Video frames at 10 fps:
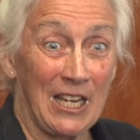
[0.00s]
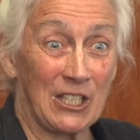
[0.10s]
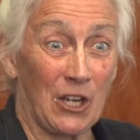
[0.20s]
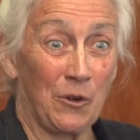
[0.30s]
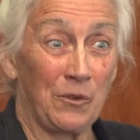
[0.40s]

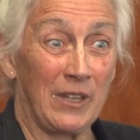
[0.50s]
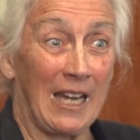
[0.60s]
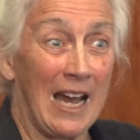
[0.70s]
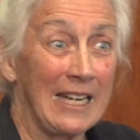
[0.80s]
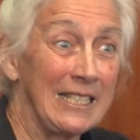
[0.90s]
So the
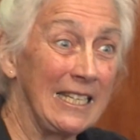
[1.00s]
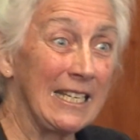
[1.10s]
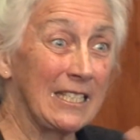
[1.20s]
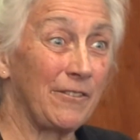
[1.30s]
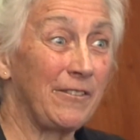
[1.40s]

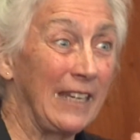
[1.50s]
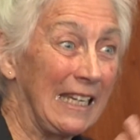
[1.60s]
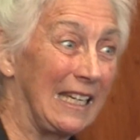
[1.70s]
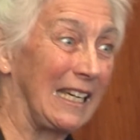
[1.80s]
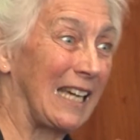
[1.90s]
ideas of
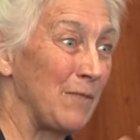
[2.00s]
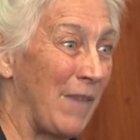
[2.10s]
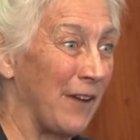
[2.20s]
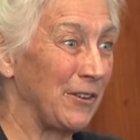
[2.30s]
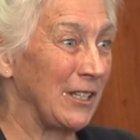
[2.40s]
thinking
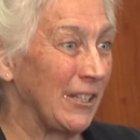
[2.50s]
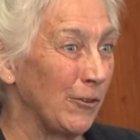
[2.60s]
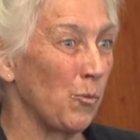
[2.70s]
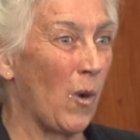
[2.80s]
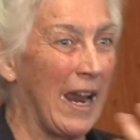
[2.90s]
about
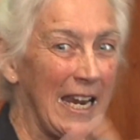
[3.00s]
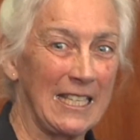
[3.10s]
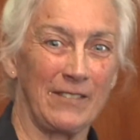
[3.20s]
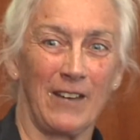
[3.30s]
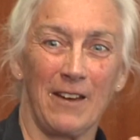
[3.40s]
different ways
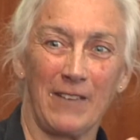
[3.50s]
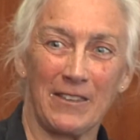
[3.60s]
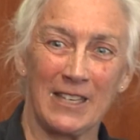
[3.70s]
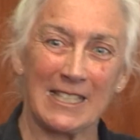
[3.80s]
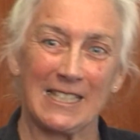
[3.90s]
of
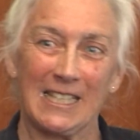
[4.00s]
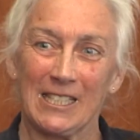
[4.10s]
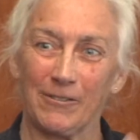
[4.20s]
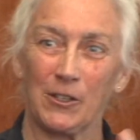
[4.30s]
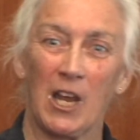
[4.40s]
ethnicity,
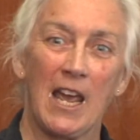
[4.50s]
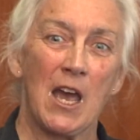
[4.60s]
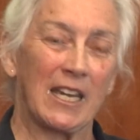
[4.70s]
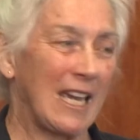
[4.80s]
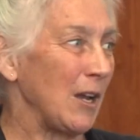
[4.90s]
different
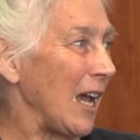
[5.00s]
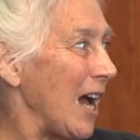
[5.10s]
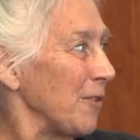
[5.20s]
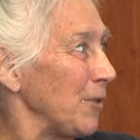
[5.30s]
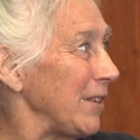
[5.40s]

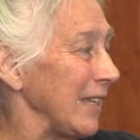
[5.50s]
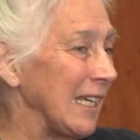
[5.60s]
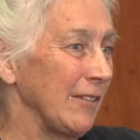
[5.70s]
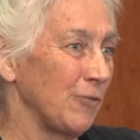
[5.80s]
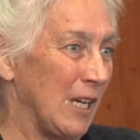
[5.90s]

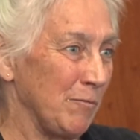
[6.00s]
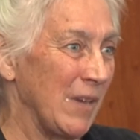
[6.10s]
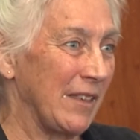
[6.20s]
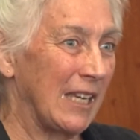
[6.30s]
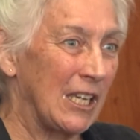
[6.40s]
rethinking of Greek
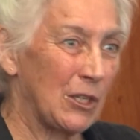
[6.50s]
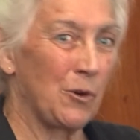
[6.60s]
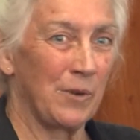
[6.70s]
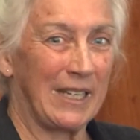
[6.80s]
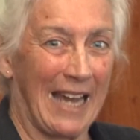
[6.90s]
myth is
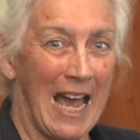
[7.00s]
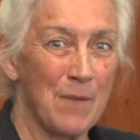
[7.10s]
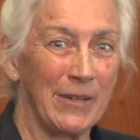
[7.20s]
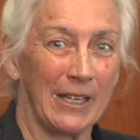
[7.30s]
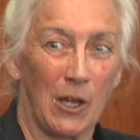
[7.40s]
already
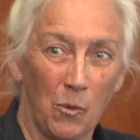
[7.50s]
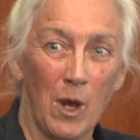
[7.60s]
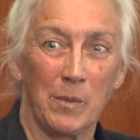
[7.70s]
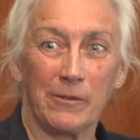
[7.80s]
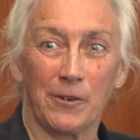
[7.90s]
happening
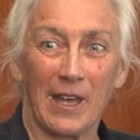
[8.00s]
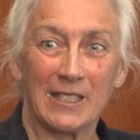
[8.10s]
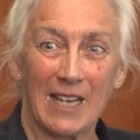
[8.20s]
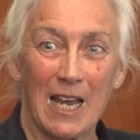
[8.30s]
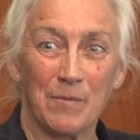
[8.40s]
well before that
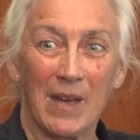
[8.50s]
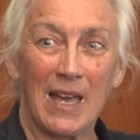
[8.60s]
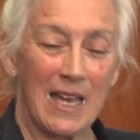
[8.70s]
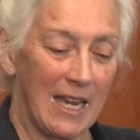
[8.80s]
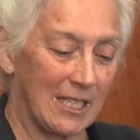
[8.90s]
time.
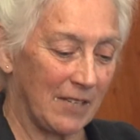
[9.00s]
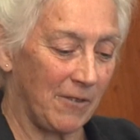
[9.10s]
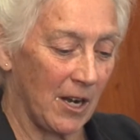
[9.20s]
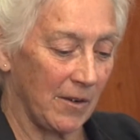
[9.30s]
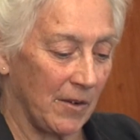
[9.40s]
It's
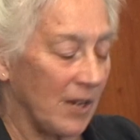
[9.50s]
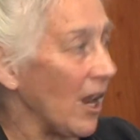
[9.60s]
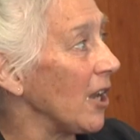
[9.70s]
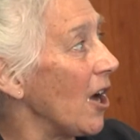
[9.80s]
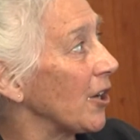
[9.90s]

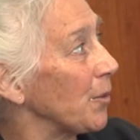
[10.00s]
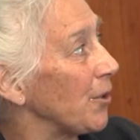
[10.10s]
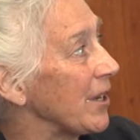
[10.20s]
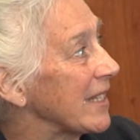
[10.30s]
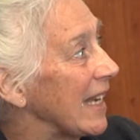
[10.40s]
a longer
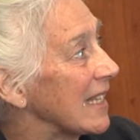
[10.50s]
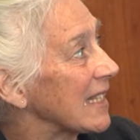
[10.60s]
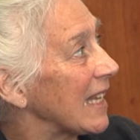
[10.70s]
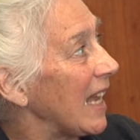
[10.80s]
process.